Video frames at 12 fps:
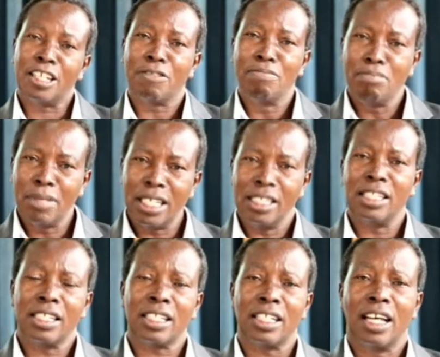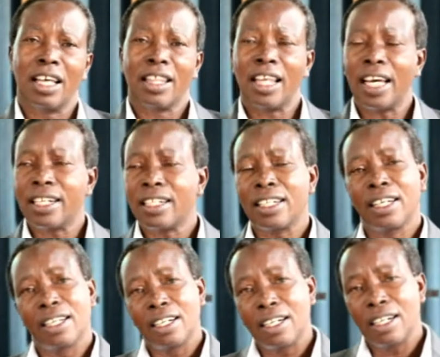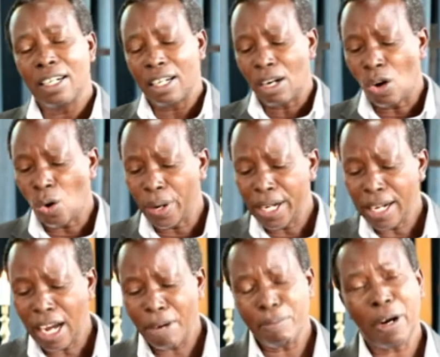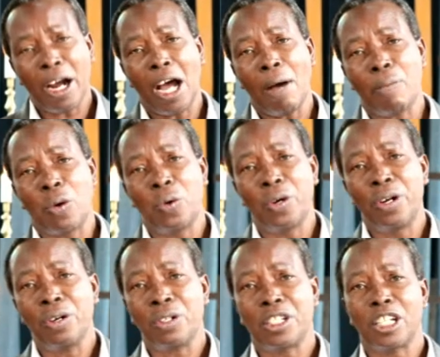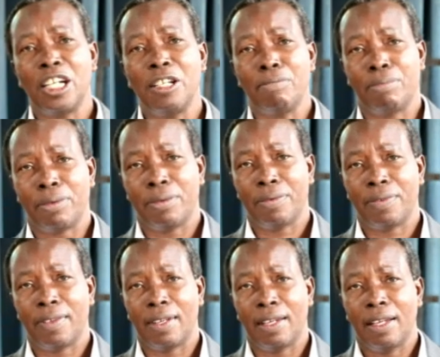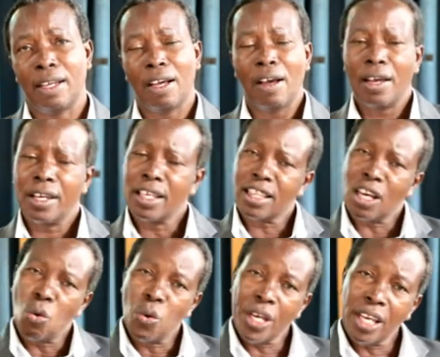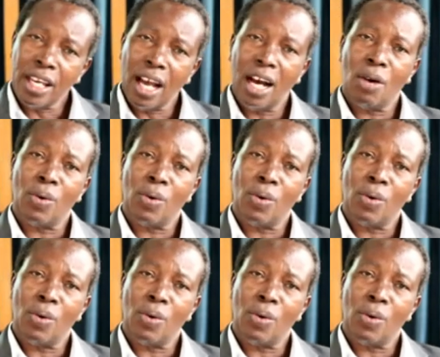it means that when Abraham could not sleep, in the wee